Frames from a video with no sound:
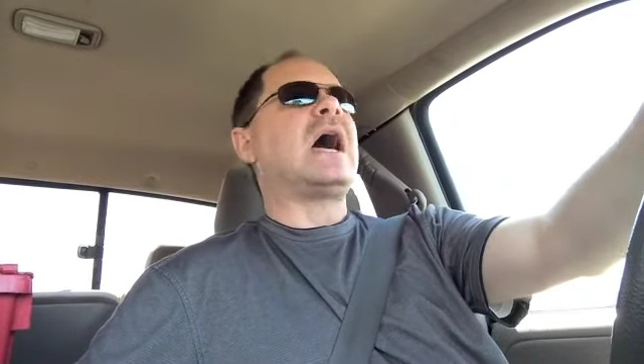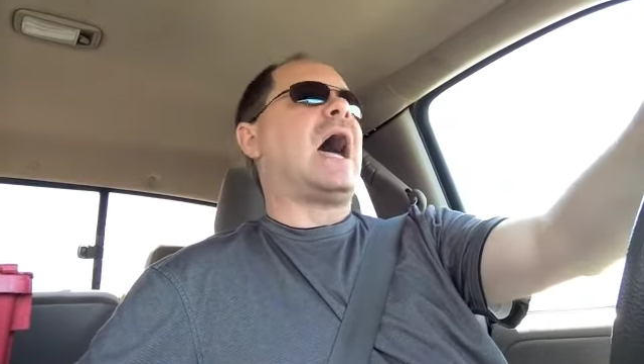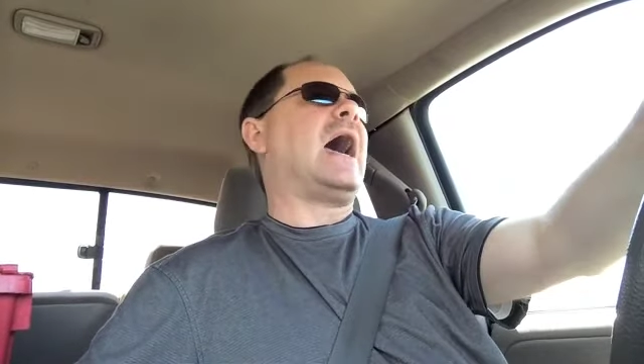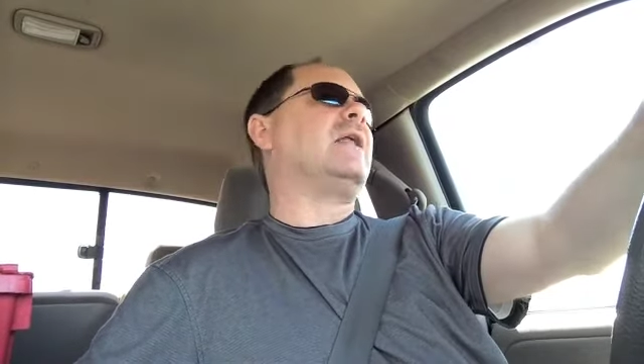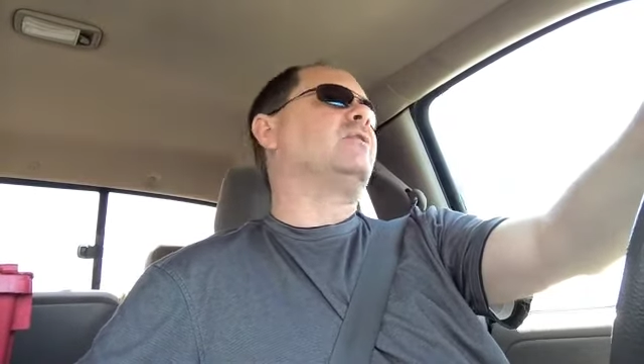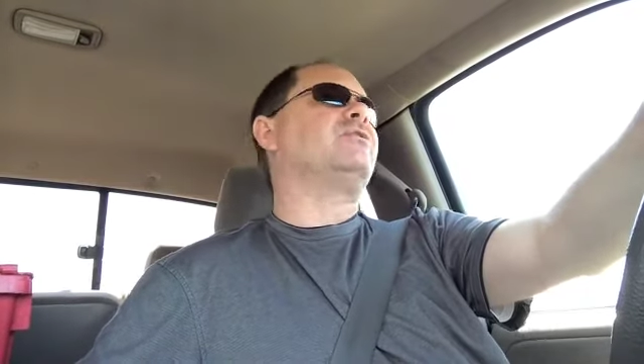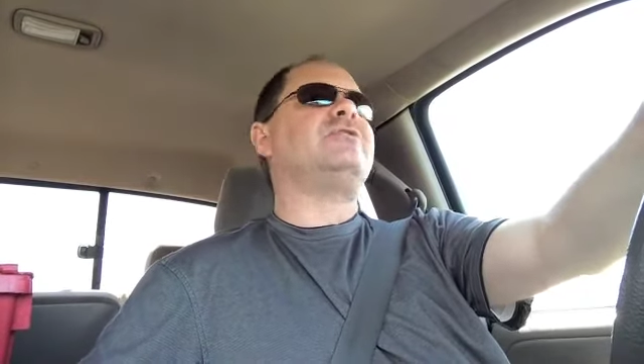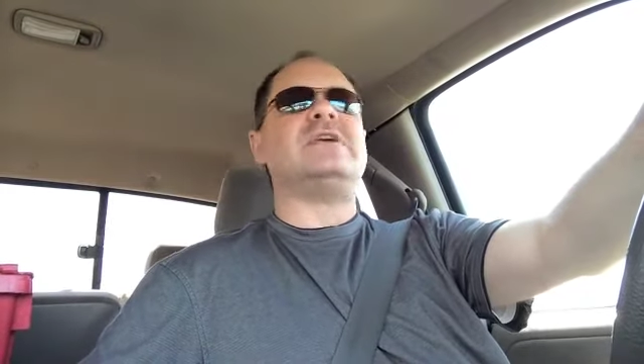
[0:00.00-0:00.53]

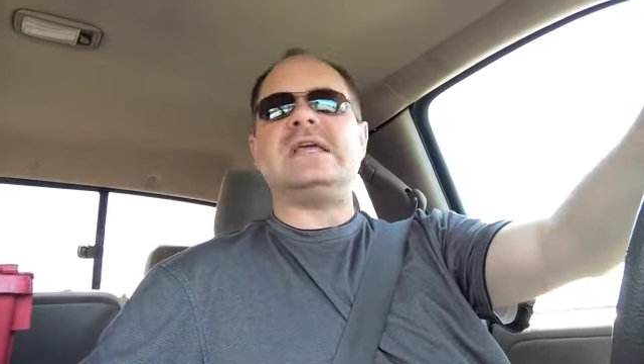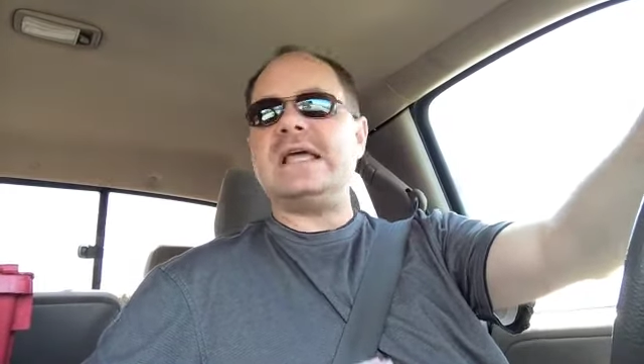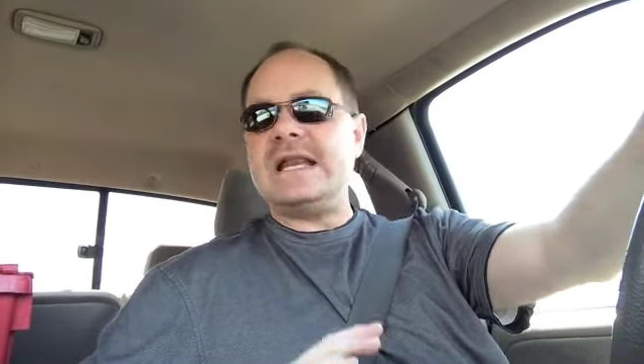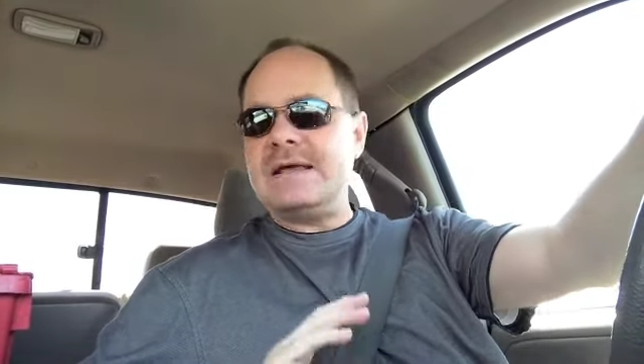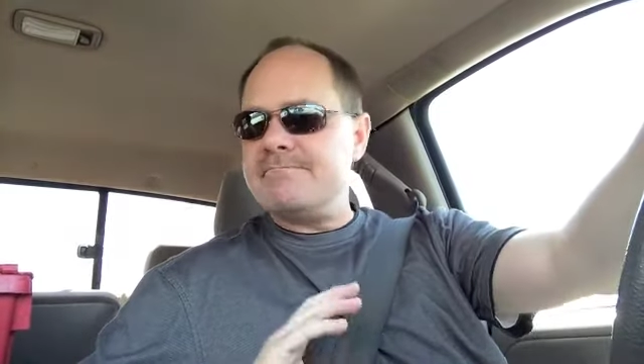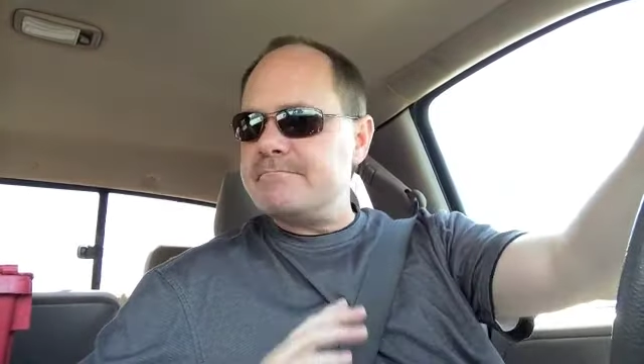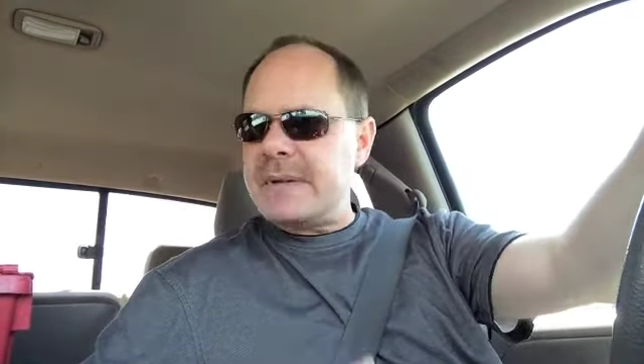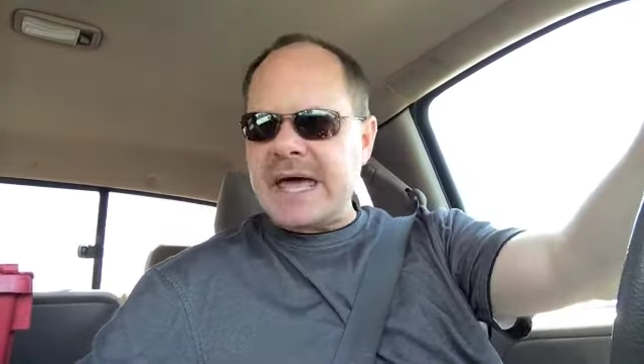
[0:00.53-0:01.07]
I don't see
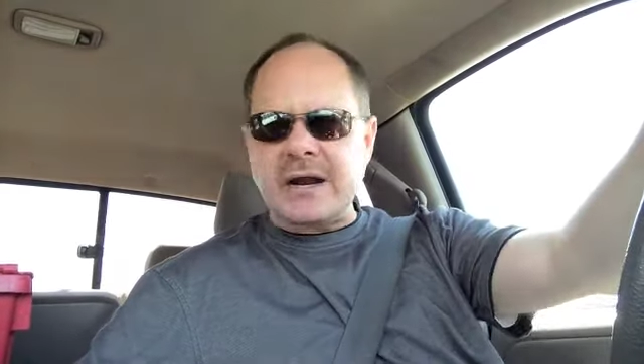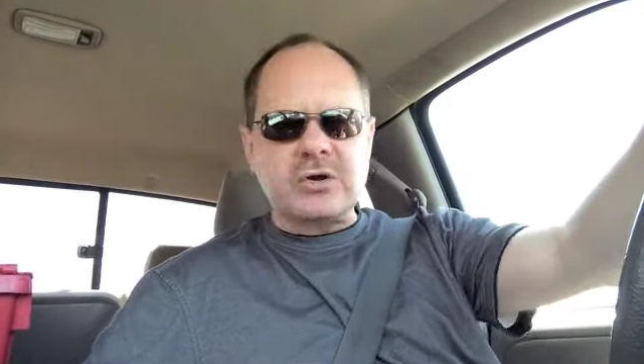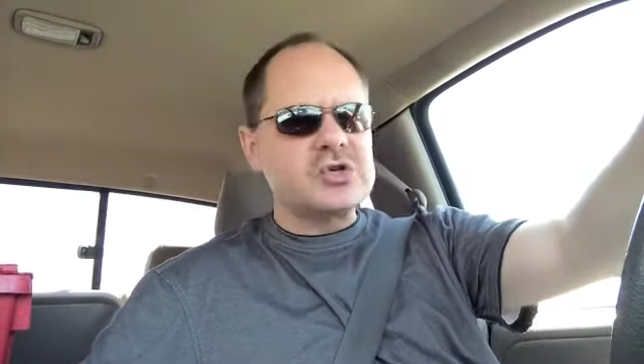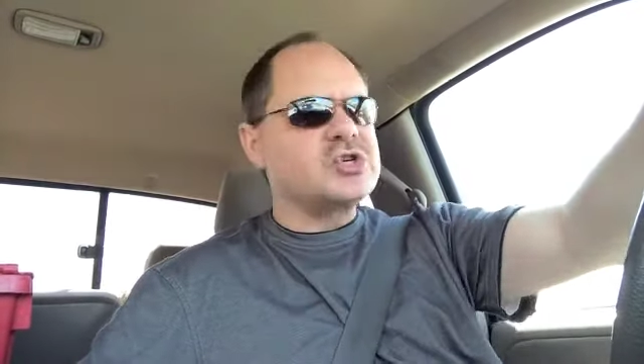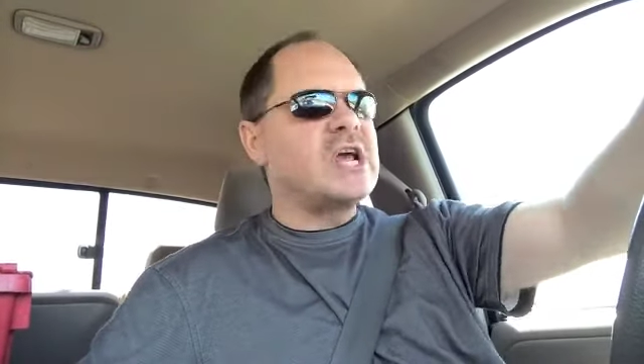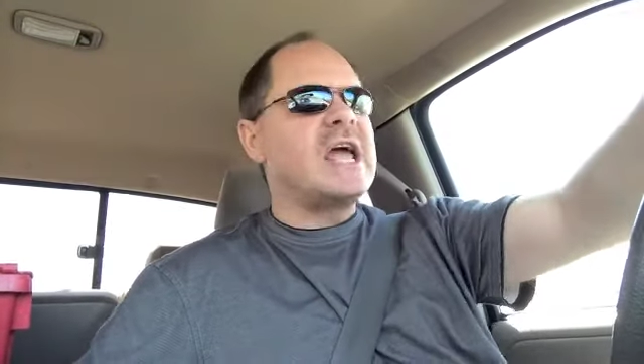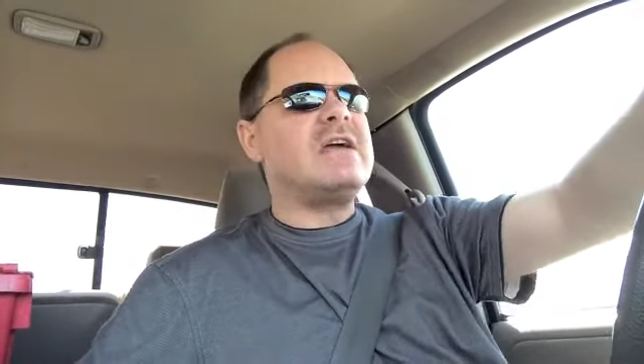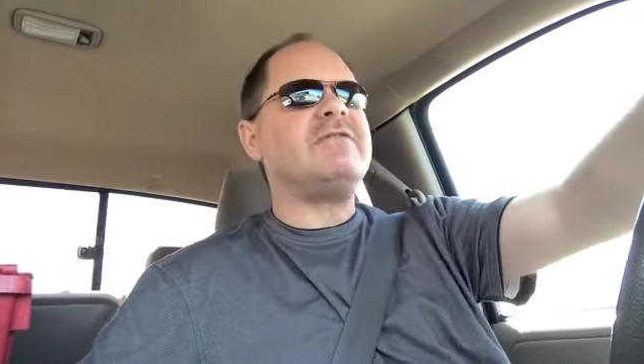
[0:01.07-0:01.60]
any metal
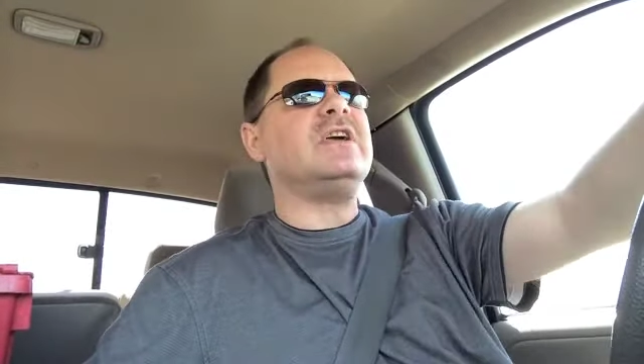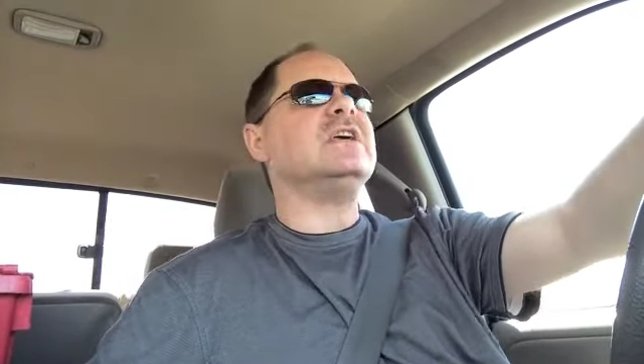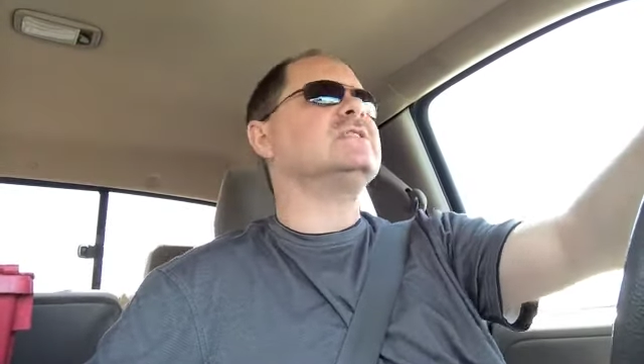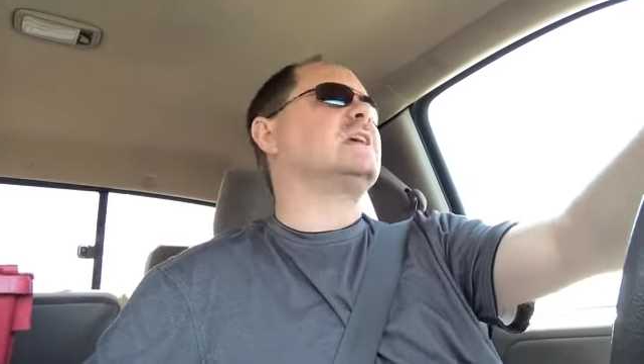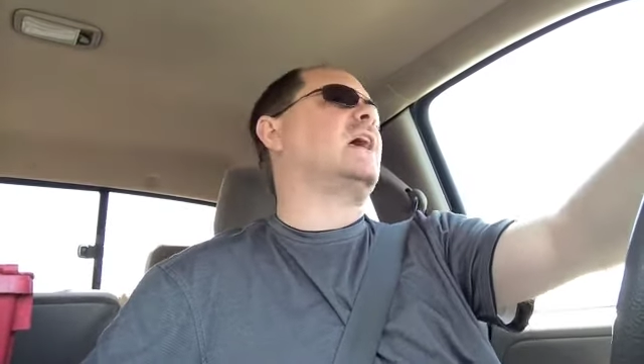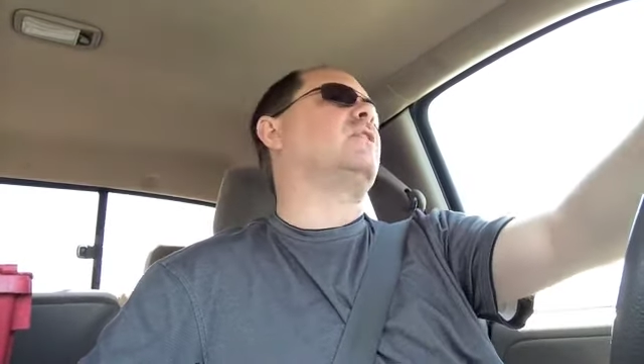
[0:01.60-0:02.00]
shavings.